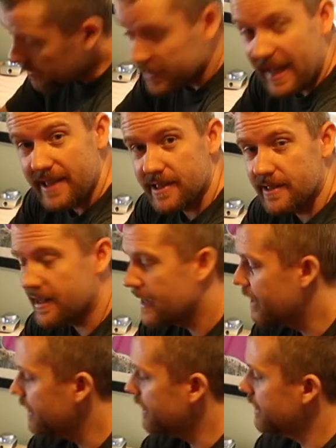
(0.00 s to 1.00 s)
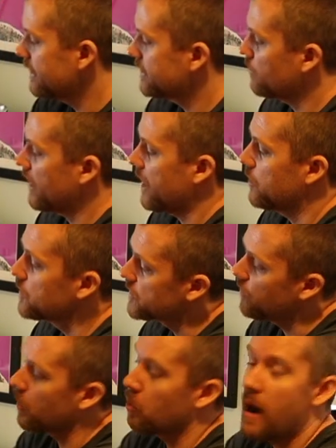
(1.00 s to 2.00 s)
favorite lenses is what I
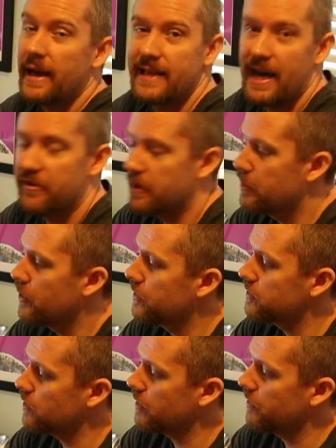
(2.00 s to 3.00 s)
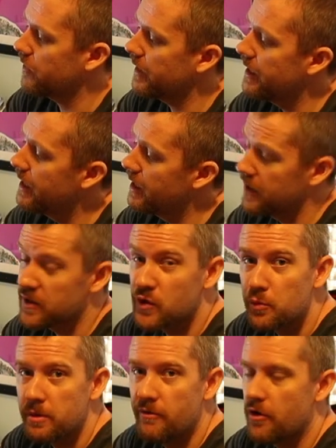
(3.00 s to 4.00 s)
use for wildlife and bird photography, a
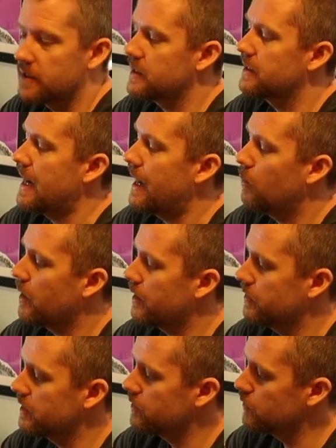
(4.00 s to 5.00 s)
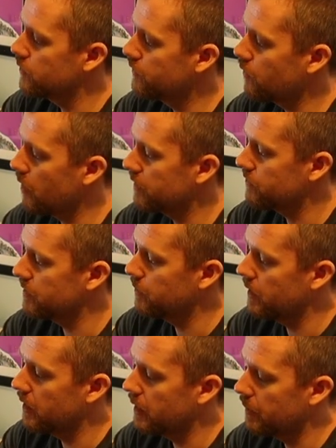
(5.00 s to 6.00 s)
super versatile
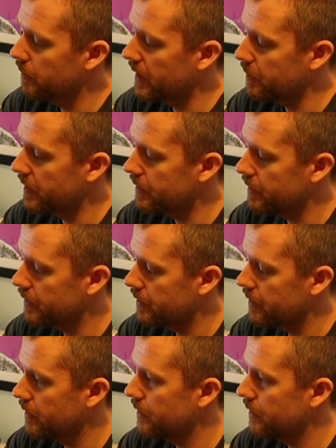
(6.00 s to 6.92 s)
100-400mm